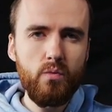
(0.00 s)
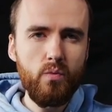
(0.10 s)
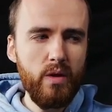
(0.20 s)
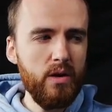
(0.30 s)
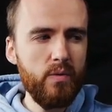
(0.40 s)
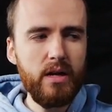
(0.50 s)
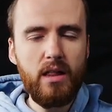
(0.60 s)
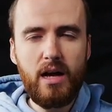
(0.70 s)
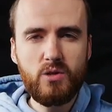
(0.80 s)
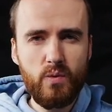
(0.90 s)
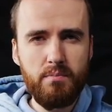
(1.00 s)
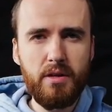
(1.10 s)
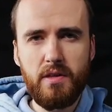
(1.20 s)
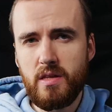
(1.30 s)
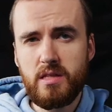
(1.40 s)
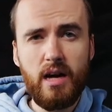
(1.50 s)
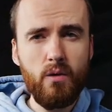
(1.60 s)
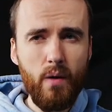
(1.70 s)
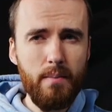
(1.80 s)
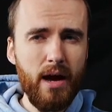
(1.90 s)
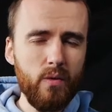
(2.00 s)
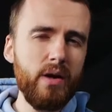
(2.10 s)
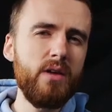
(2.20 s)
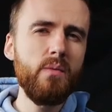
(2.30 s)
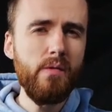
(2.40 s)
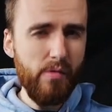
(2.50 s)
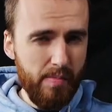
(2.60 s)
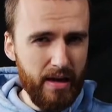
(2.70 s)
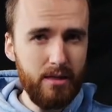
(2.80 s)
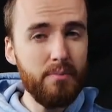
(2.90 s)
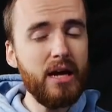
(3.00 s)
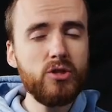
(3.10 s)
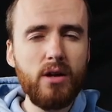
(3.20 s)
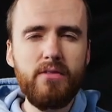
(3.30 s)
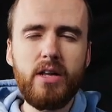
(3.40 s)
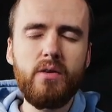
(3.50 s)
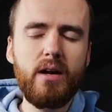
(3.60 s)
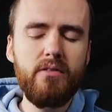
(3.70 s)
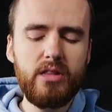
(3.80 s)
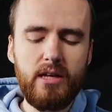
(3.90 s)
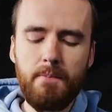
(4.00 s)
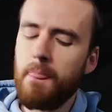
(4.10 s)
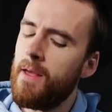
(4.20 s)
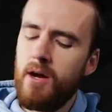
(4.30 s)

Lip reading: we realized when building this deck way back when we were making the Patreon video and everything.